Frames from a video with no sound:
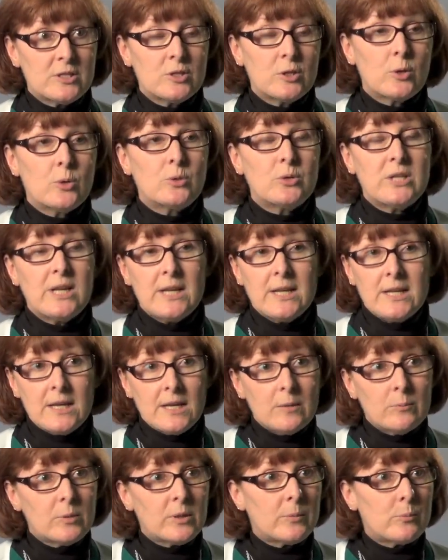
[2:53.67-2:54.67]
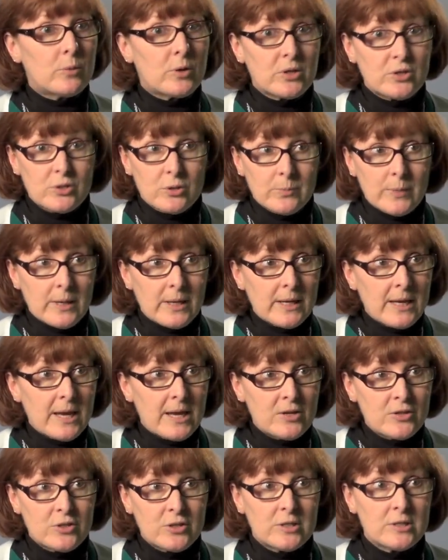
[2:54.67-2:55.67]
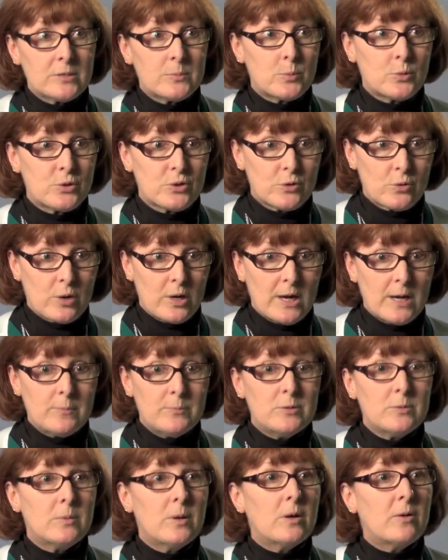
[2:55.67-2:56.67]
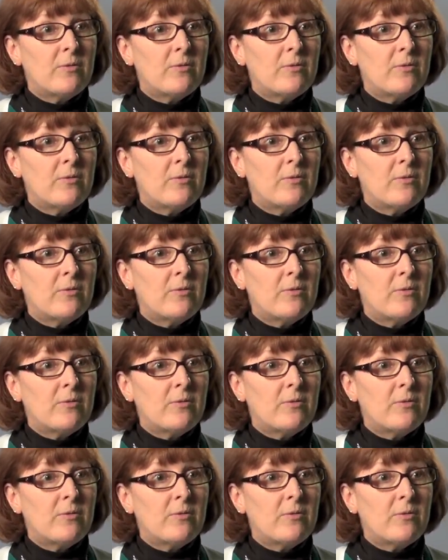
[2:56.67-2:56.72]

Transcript: so taking blood pressure medication as prescribed,